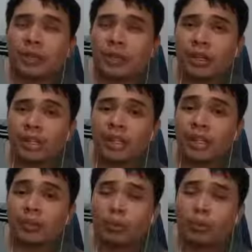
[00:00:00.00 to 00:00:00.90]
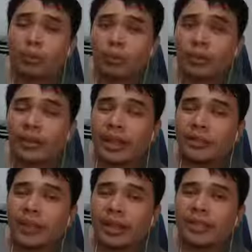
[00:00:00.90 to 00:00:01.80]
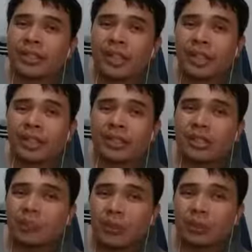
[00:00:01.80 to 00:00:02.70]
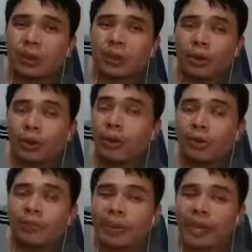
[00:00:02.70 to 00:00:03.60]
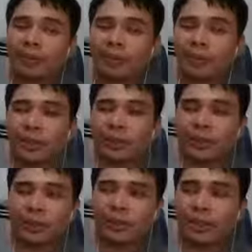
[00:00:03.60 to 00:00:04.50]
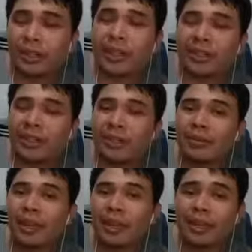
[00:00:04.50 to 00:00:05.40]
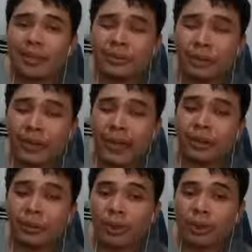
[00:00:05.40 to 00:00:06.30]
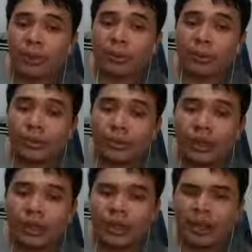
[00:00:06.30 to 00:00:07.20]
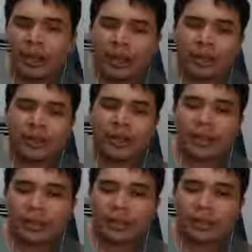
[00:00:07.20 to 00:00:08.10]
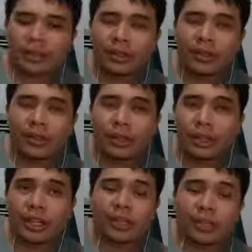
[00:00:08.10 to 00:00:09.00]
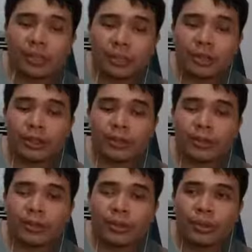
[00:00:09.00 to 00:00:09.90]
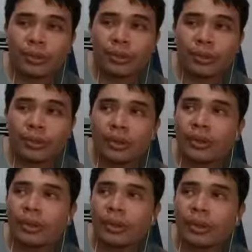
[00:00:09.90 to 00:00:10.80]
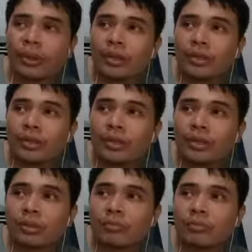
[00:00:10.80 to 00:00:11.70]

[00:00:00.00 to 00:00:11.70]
some won't. That means some people won't buy from you, so they're not gonna buy no matter what you do. And then the third SW is